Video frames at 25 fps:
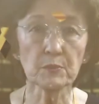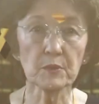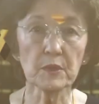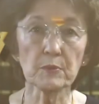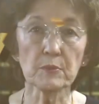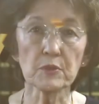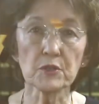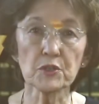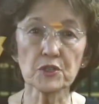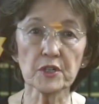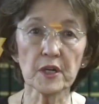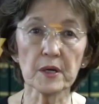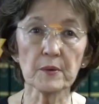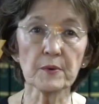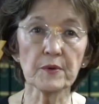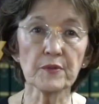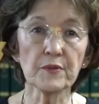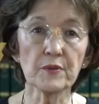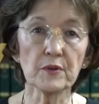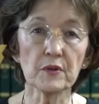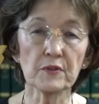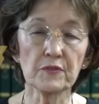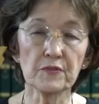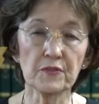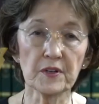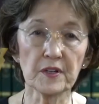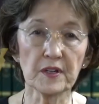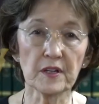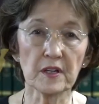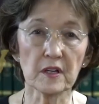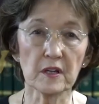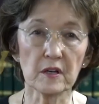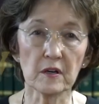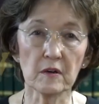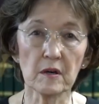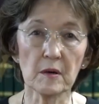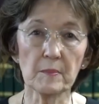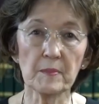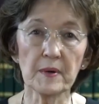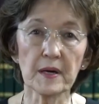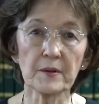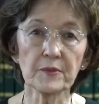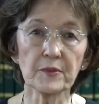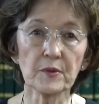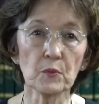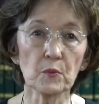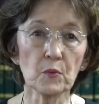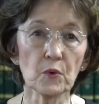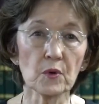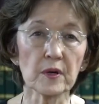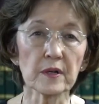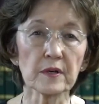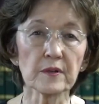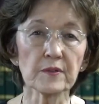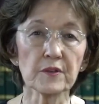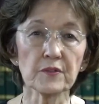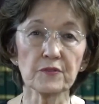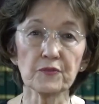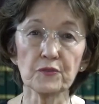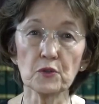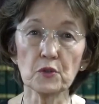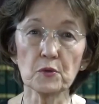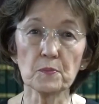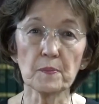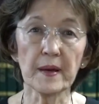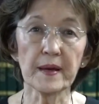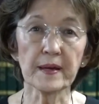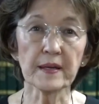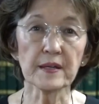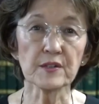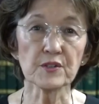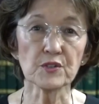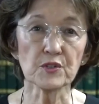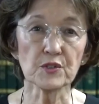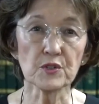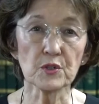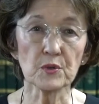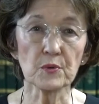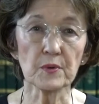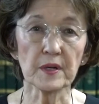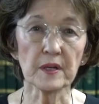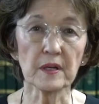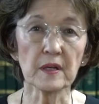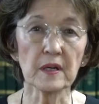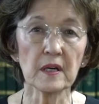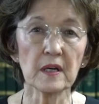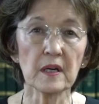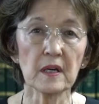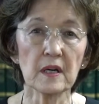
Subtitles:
we will share with you a video about the work the Food Bank is doing